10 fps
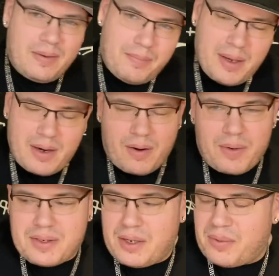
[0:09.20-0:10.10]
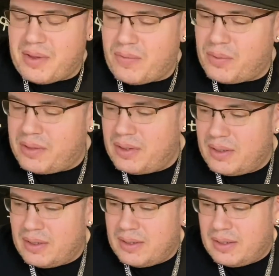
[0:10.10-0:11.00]
it may not resonate with everyone.
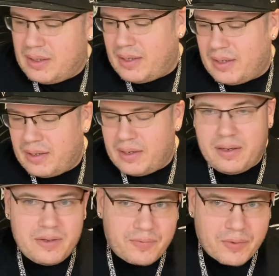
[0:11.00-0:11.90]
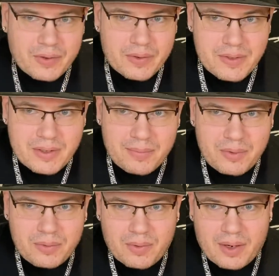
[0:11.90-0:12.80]
Uh, it is for your sun,
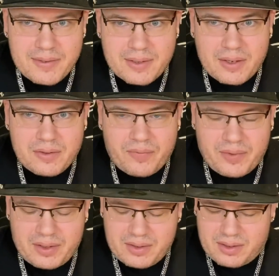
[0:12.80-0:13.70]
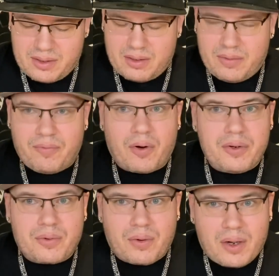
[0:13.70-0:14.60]
moon, rising, and your Venus. For all
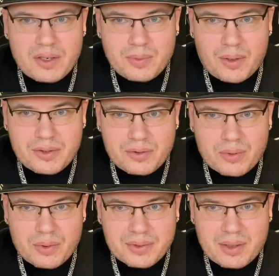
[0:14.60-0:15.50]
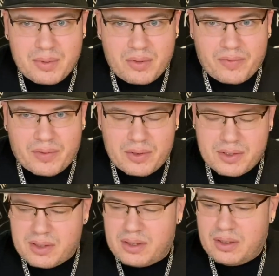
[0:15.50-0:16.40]
you cross watchers, roles can be
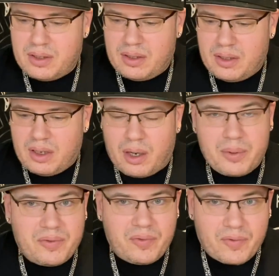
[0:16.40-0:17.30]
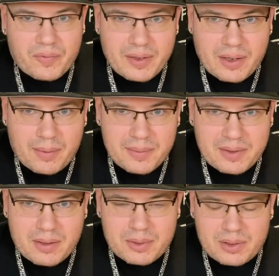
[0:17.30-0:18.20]
reversed. Always feel free to comment
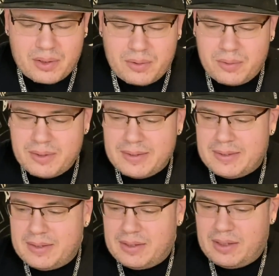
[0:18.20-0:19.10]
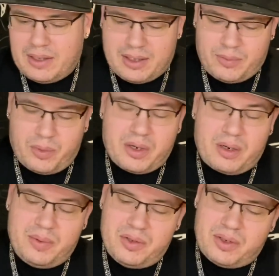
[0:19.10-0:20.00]
down below. Um, we're going
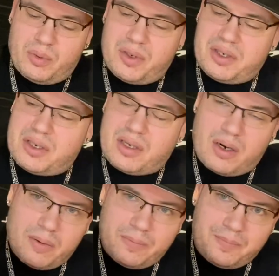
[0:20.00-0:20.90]
to be using the Witch's Tarot,